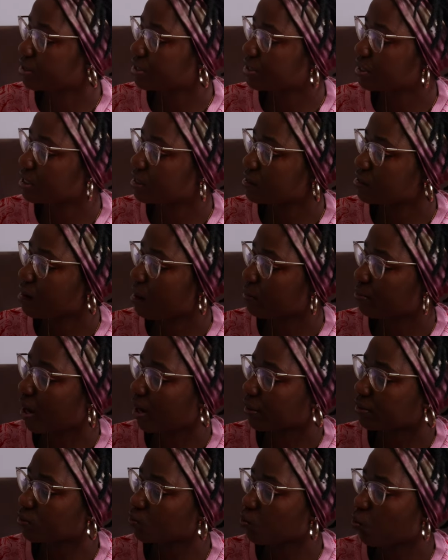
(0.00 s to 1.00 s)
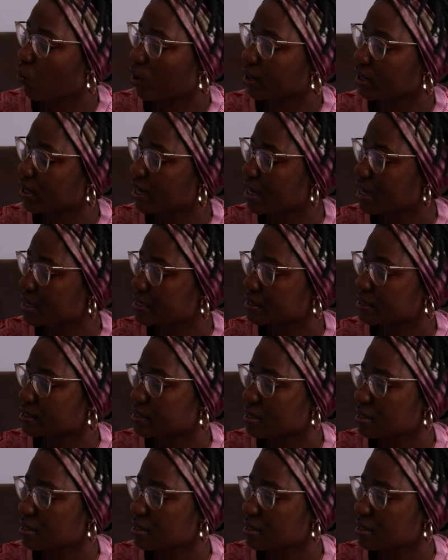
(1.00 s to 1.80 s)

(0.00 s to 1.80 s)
written about what it is,